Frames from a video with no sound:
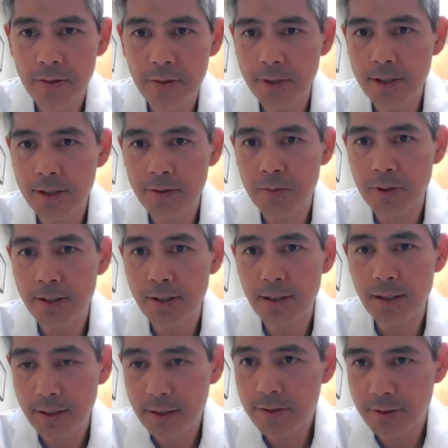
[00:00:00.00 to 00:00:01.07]
The reason
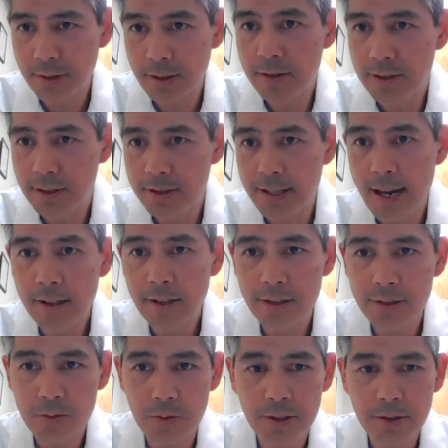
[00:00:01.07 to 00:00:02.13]
is, is exactly
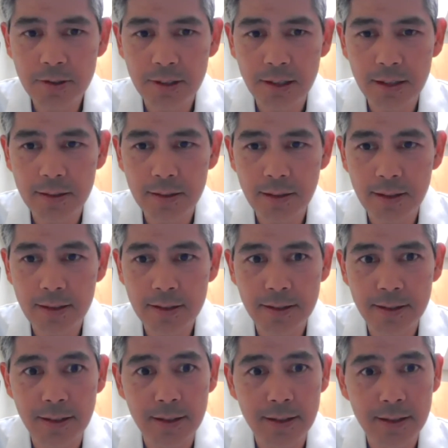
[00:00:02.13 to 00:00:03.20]
as what you said.
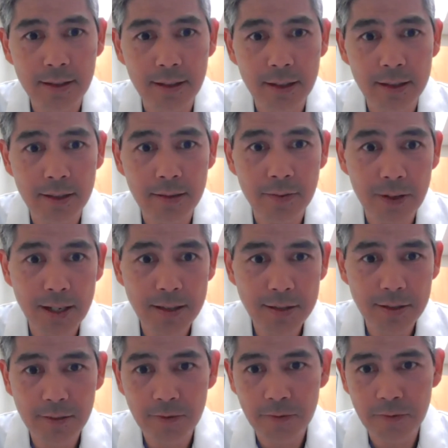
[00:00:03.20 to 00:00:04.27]
It's eh, an
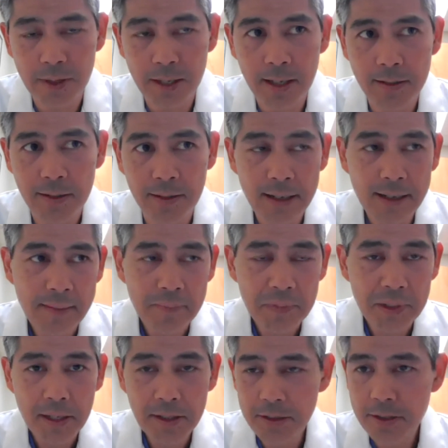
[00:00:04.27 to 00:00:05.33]
invasive and
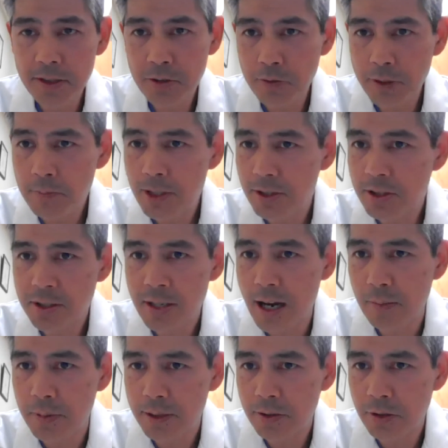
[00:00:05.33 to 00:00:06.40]
it's a squeamish
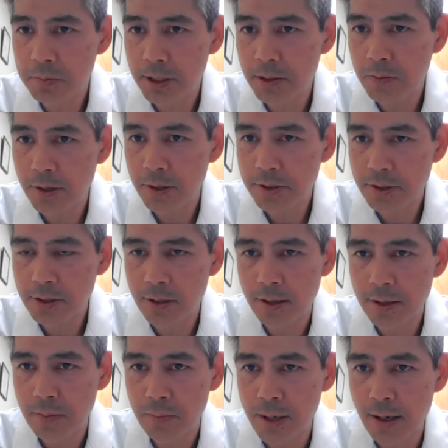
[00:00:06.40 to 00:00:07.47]
topic. Nobody wants to
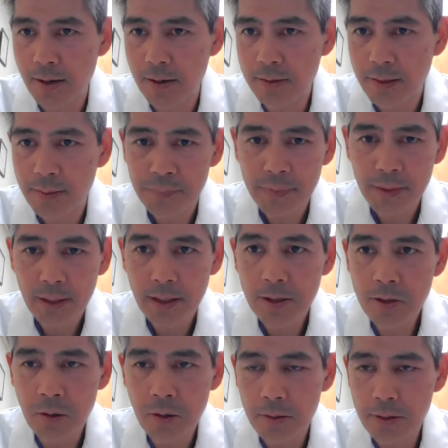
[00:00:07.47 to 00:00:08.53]
talk about
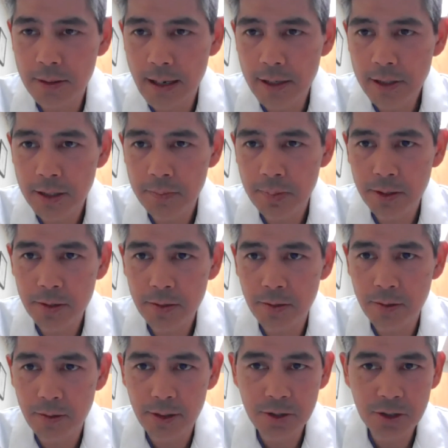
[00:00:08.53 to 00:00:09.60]
a colonoscopy
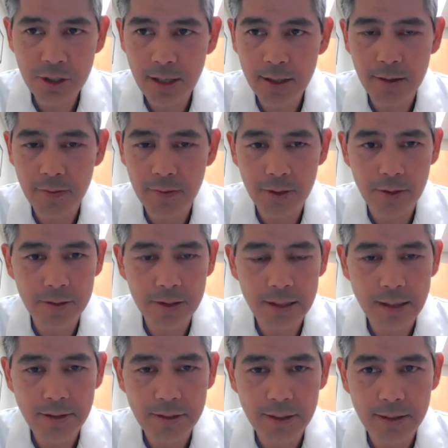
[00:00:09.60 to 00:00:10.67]
or a check of their
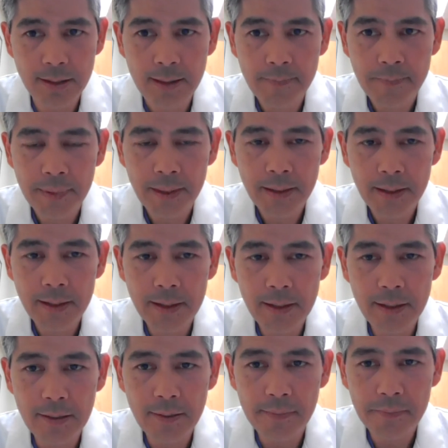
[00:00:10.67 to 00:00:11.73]
intestine.
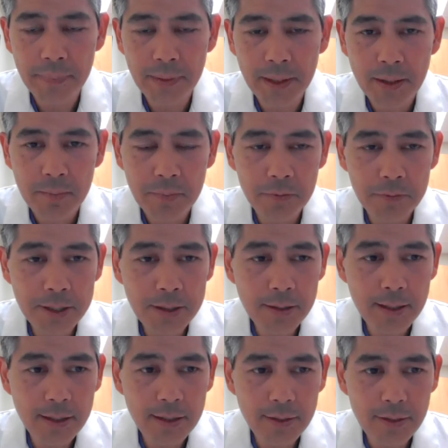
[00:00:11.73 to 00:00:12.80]
Um, but
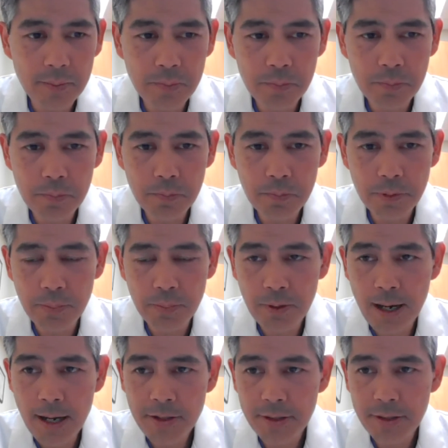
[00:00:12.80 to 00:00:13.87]
really, the, the
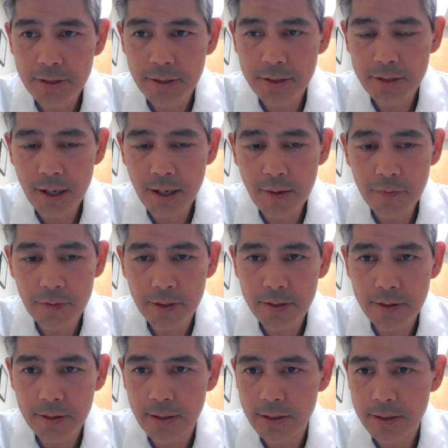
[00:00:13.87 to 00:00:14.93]
process itself
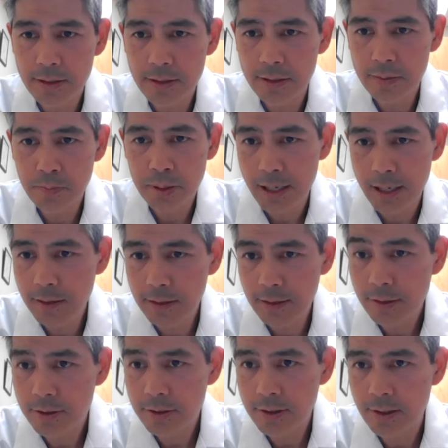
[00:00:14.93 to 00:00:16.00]
is, is, is
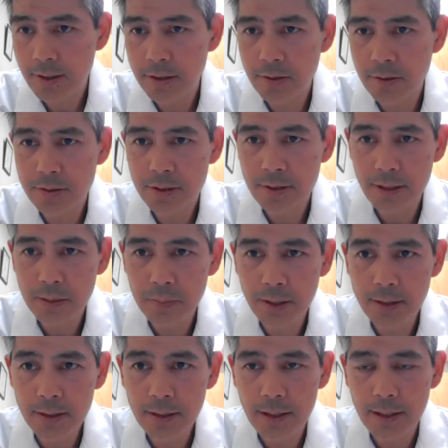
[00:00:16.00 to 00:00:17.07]
painless. Uh, you're
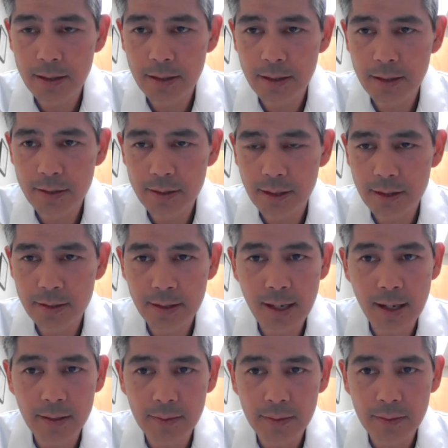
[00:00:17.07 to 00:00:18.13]
sleeping, and it's, it's
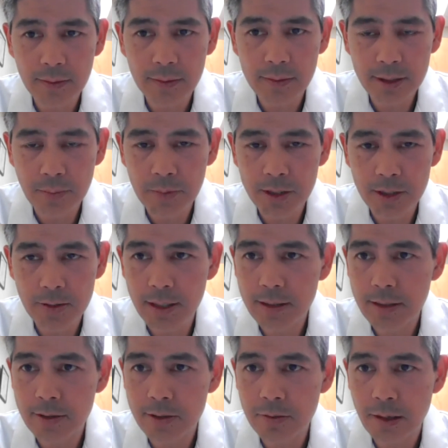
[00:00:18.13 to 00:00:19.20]
not something you
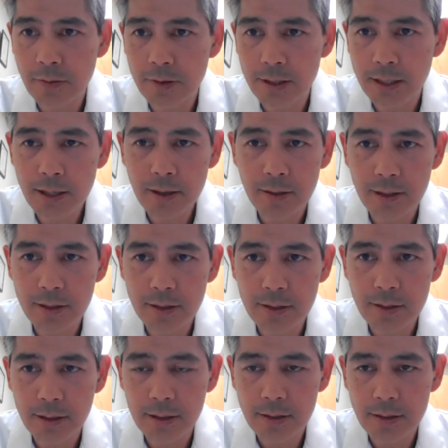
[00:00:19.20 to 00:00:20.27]
need to do every year.
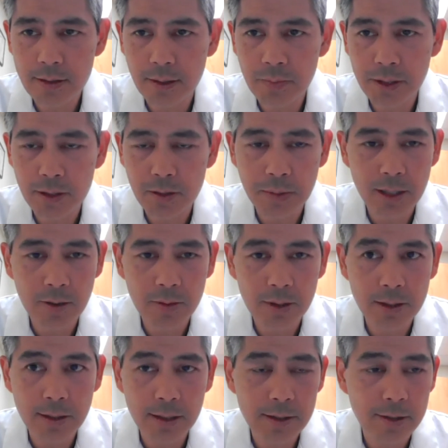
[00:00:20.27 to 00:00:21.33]
It's, it's something you may
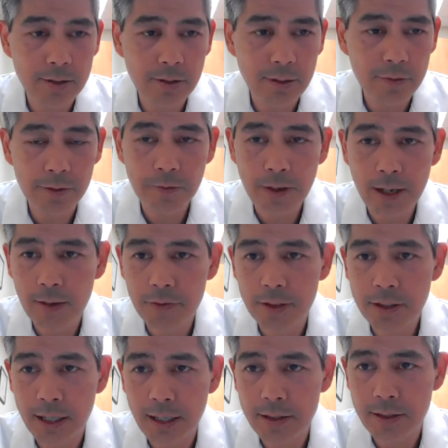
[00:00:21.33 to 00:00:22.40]
only need to do every five
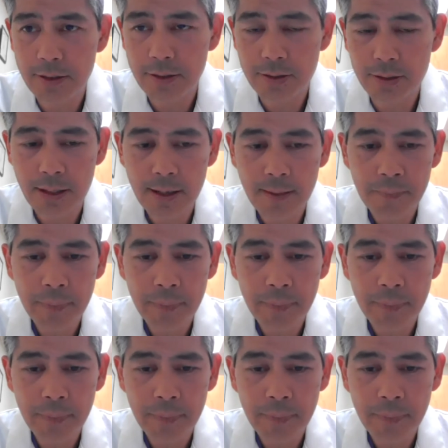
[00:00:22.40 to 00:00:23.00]
to 10 years.